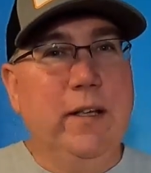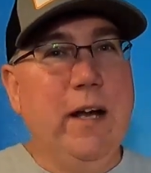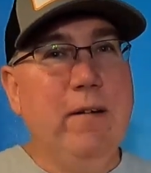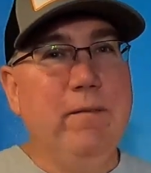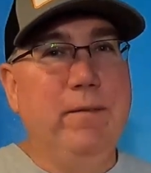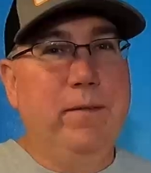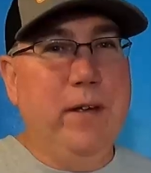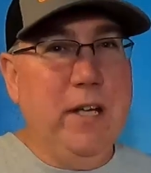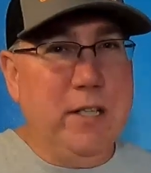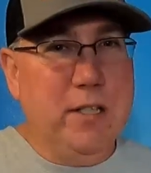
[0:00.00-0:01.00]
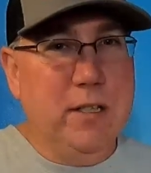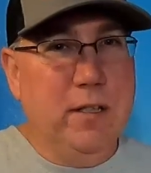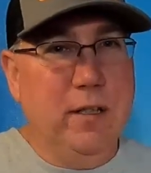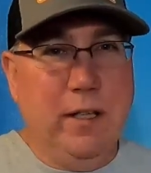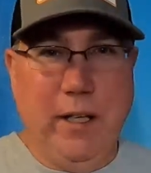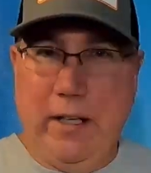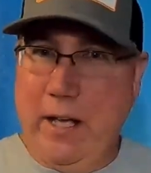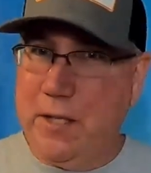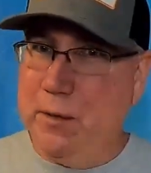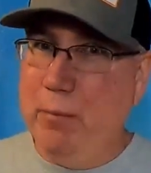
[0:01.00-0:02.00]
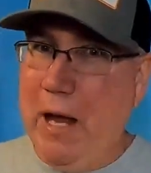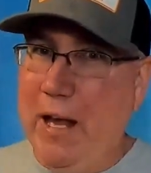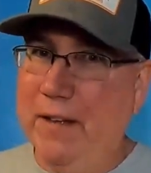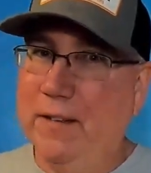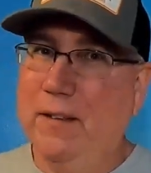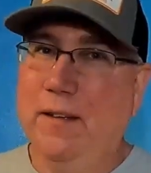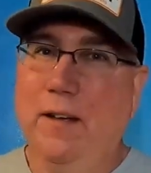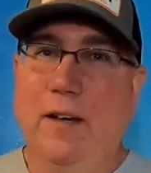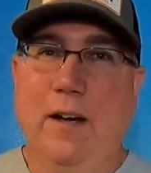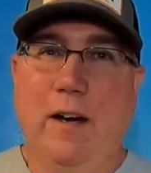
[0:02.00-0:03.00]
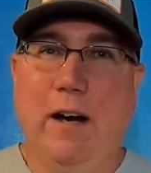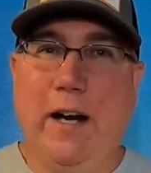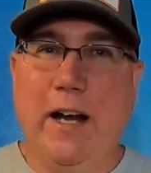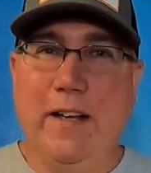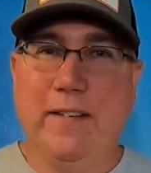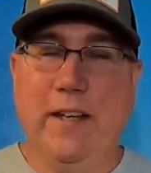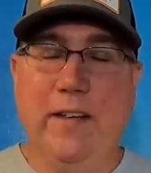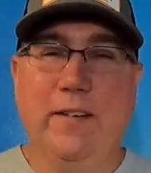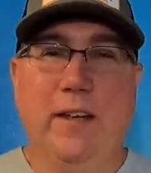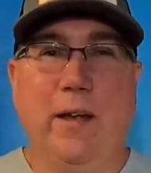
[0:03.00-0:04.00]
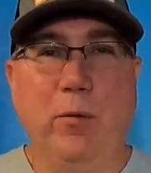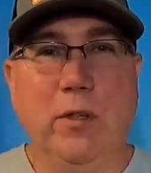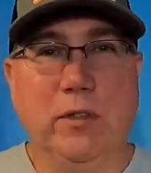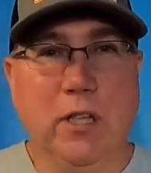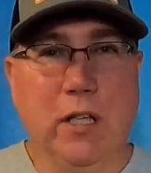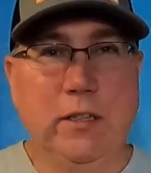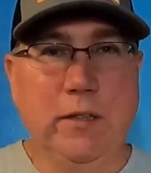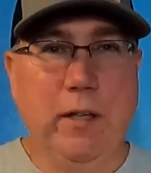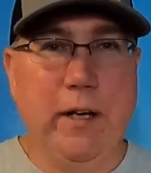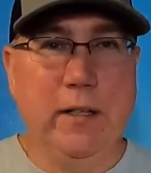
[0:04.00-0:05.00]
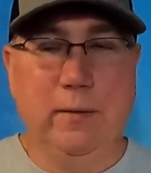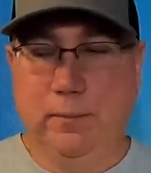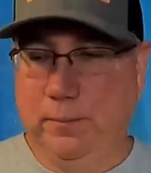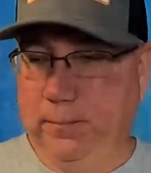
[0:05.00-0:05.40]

get out and fish and catch some bass. All right, guys, thanks, and we'll talk to you later.